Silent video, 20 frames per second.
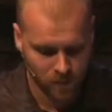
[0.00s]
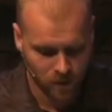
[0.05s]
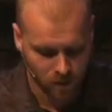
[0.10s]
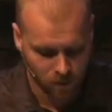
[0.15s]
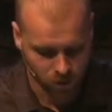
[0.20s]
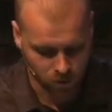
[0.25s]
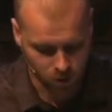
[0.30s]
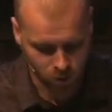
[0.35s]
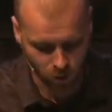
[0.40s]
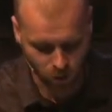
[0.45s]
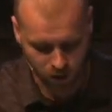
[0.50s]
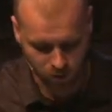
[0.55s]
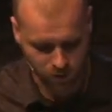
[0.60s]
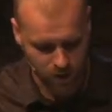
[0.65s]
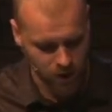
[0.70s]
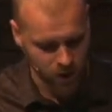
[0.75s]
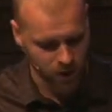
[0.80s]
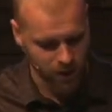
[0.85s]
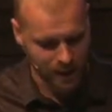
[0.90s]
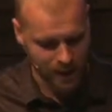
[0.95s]
The story of
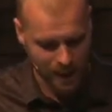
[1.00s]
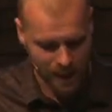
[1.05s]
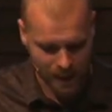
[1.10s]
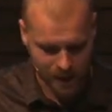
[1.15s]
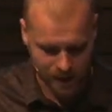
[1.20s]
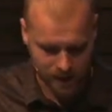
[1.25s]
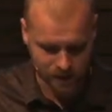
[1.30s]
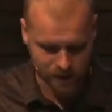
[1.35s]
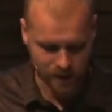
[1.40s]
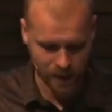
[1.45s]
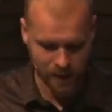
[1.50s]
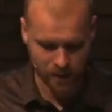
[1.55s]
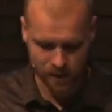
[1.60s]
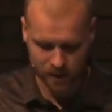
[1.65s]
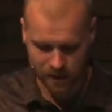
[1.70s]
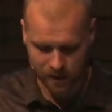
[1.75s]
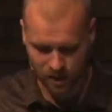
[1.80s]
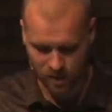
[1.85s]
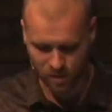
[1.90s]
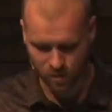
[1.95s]
Ehud ends, I
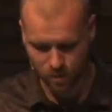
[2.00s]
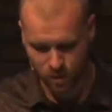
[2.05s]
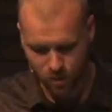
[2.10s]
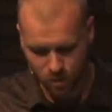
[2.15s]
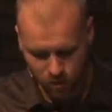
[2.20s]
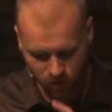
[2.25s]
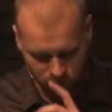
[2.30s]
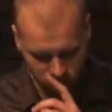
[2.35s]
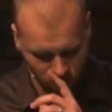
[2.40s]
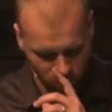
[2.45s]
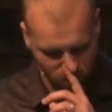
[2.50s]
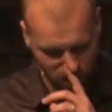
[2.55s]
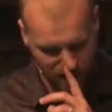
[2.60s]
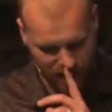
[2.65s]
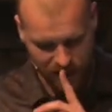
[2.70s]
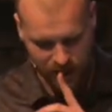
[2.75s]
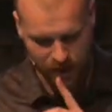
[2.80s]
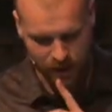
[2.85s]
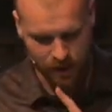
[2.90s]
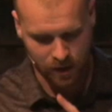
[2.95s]
think, in a beautiful
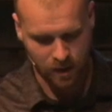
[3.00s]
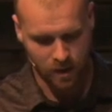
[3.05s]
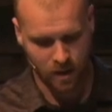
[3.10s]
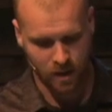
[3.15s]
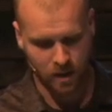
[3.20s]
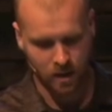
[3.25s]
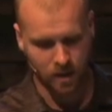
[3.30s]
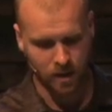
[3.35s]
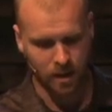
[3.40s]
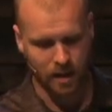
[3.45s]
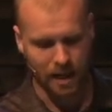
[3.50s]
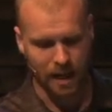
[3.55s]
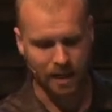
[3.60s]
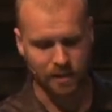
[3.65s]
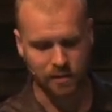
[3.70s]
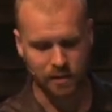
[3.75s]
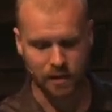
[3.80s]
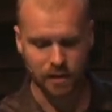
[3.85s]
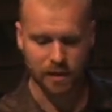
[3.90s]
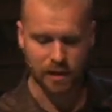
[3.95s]
way
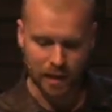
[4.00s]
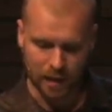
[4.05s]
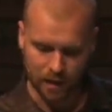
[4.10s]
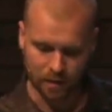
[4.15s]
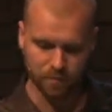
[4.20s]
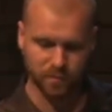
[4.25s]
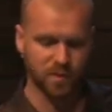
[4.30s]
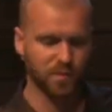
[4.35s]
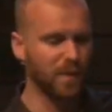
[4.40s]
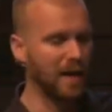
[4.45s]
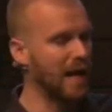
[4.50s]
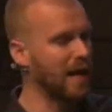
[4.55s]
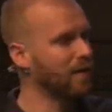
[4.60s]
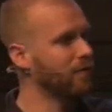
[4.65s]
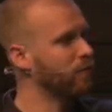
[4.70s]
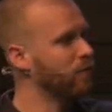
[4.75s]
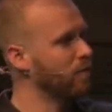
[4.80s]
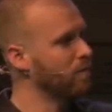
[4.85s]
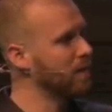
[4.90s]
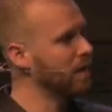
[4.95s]
as he comes back
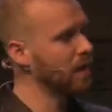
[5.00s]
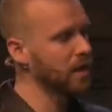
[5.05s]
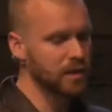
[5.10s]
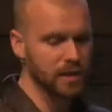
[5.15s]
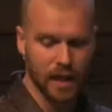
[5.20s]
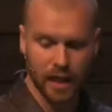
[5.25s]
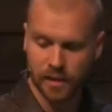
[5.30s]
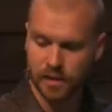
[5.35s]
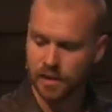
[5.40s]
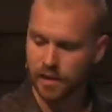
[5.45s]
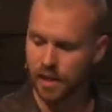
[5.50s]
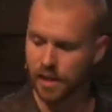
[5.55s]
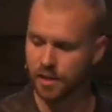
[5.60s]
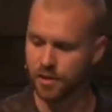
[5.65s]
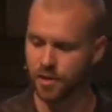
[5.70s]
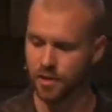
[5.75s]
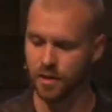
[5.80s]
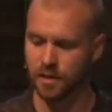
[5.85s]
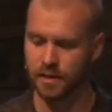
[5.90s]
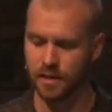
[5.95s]
from the
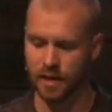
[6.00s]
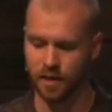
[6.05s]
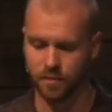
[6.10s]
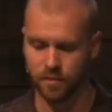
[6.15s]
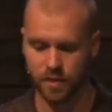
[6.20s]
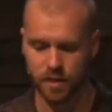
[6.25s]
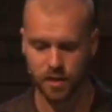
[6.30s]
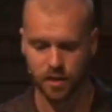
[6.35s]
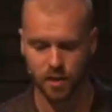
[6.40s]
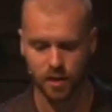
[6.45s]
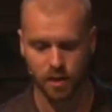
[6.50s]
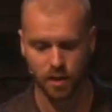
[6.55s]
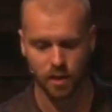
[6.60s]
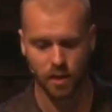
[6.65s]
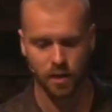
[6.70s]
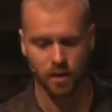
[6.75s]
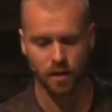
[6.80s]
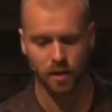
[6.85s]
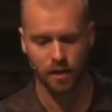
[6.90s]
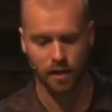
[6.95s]
assassination attempt
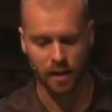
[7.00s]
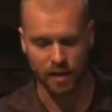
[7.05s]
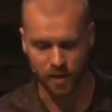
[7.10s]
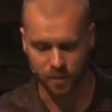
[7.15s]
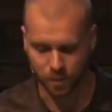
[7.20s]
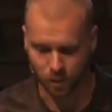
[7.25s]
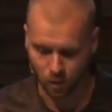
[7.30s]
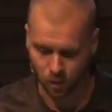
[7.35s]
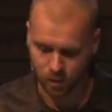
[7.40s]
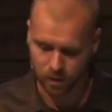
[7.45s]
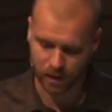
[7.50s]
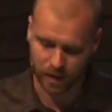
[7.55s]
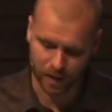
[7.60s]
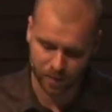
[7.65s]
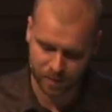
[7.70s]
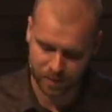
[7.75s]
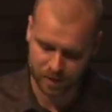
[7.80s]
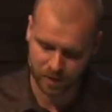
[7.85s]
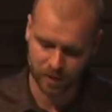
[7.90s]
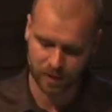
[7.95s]
and he
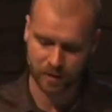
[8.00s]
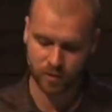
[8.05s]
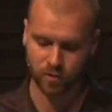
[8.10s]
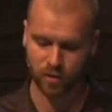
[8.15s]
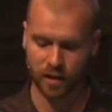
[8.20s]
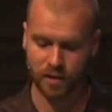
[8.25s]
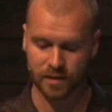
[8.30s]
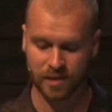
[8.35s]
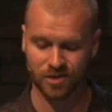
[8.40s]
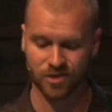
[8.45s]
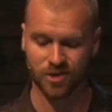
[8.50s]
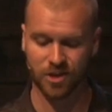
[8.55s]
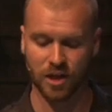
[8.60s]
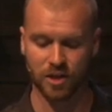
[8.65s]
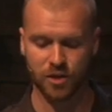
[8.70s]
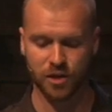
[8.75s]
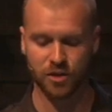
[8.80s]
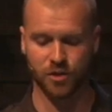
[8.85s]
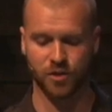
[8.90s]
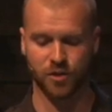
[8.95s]
proclaims to the Israelites in
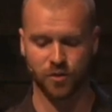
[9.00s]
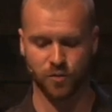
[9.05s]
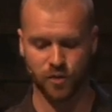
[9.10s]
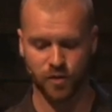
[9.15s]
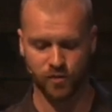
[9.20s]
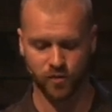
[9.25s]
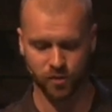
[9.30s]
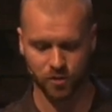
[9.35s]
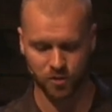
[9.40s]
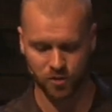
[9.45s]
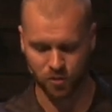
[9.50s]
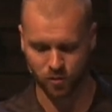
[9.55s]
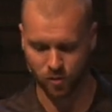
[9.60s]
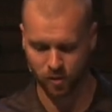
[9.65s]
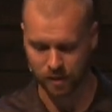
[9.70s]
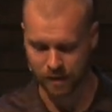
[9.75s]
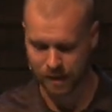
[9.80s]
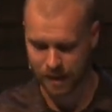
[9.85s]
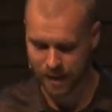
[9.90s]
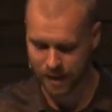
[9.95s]
Judges 3, verse
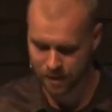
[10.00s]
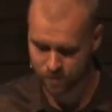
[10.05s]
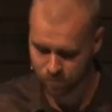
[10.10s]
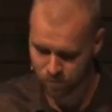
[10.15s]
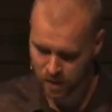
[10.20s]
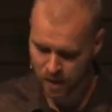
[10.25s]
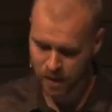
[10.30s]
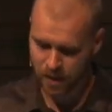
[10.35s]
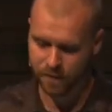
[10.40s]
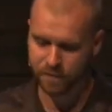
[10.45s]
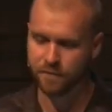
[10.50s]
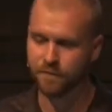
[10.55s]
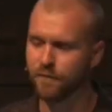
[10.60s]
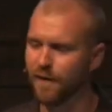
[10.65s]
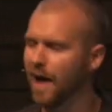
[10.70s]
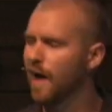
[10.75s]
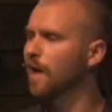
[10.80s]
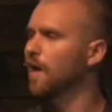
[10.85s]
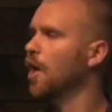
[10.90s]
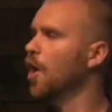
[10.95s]
28,
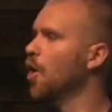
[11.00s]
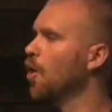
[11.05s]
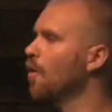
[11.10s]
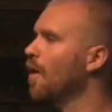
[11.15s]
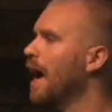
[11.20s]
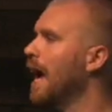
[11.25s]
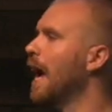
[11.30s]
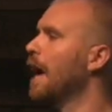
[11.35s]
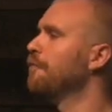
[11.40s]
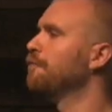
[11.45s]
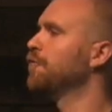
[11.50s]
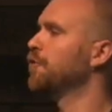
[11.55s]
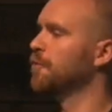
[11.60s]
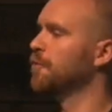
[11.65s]
follow after